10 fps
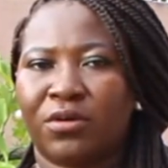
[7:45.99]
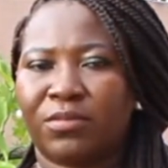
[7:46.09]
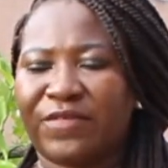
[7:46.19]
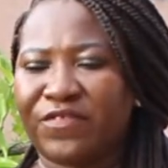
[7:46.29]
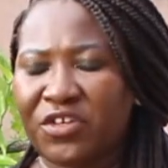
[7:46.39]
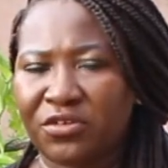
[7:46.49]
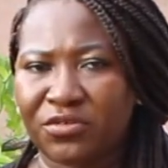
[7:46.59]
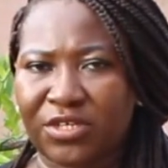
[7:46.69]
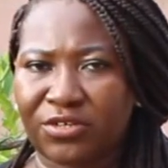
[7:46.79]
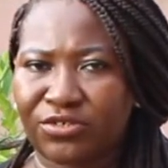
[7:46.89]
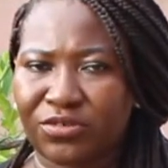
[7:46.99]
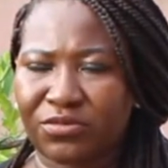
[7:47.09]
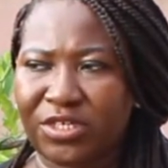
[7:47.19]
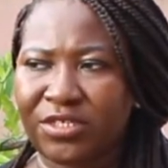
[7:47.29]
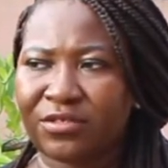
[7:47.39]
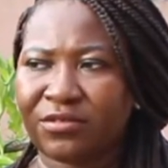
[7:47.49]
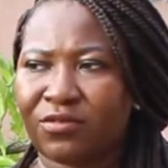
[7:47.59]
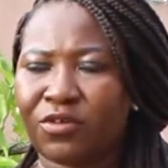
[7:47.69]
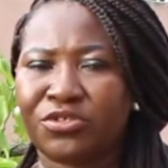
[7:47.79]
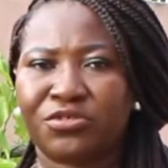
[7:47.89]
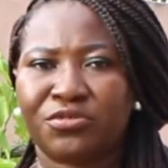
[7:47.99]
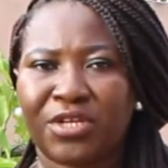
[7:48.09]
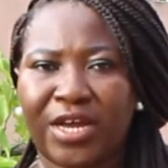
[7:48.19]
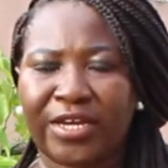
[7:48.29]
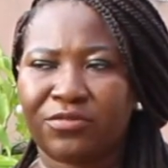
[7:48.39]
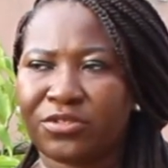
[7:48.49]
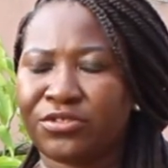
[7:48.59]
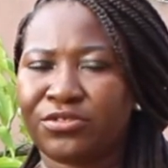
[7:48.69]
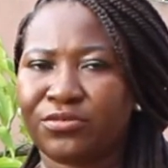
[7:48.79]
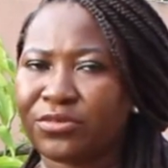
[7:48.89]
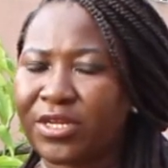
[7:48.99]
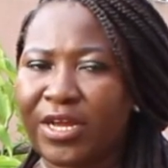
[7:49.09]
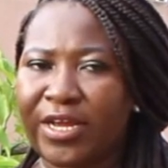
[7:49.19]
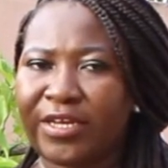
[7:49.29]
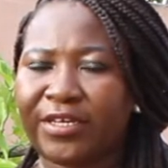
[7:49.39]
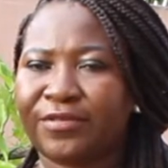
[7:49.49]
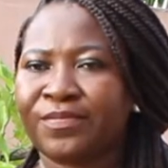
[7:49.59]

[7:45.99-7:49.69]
my videos are doing, on what you like, what you don't like.